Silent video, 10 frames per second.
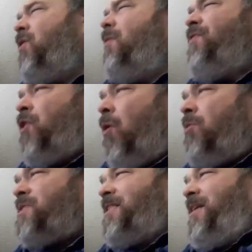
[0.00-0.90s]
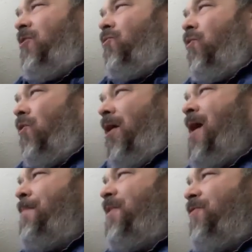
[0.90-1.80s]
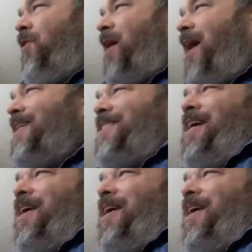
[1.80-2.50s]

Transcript: Of course there were, but for God's sake,